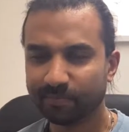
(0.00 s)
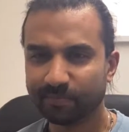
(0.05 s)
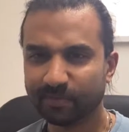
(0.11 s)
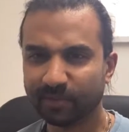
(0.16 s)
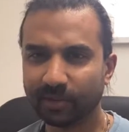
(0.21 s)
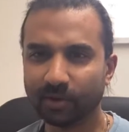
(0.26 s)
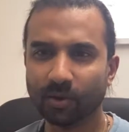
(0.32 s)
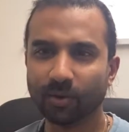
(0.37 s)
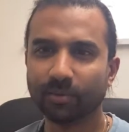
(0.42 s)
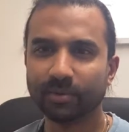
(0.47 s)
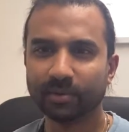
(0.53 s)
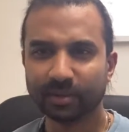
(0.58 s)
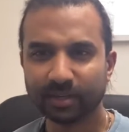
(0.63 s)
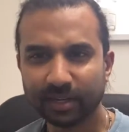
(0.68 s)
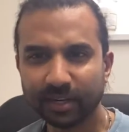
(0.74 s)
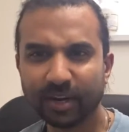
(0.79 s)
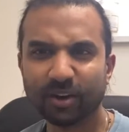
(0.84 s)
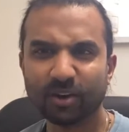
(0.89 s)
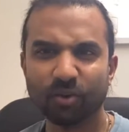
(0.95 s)
you know,
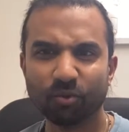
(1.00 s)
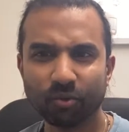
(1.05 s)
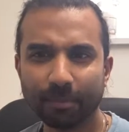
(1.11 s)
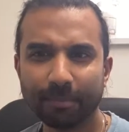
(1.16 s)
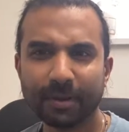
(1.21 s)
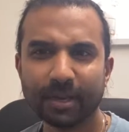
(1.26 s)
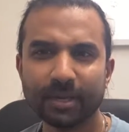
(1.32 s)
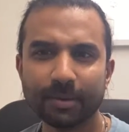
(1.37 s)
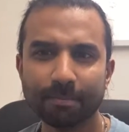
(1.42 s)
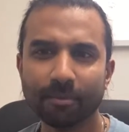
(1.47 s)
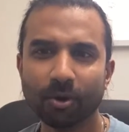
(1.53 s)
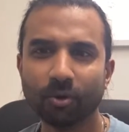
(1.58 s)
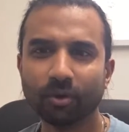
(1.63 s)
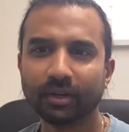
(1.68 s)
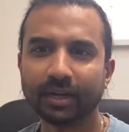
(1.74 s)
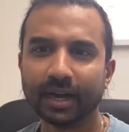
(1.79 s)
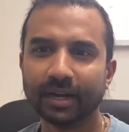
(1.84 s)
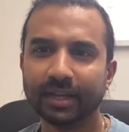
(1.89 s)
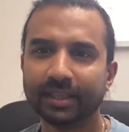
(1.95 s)
on a repeat mode
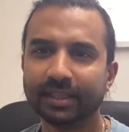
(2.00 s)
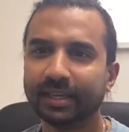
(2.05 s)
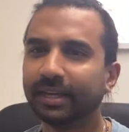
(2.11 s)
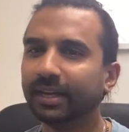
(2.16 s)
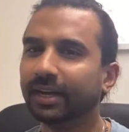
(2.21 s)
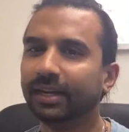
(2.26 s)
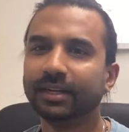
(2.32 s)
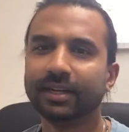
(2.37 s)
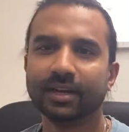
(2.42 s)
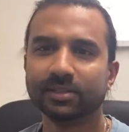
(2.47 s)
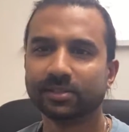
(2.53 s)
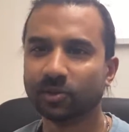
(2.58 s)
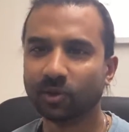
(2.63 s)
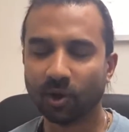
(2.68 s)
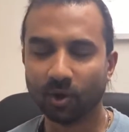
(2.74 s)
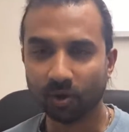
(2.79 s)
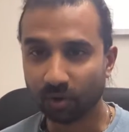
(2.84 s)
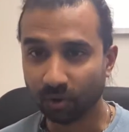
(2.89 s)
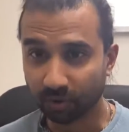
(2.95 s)
kind of thing. It does
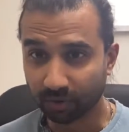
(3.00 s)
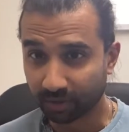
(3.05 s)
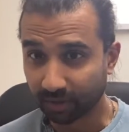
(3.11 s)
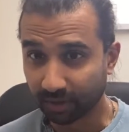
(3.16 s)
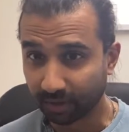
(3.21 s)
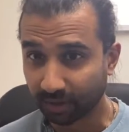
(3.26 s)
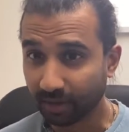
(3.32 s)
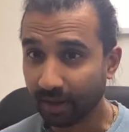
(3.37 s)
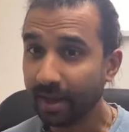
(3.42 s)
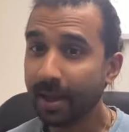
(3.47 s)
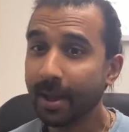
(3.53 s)
not look good.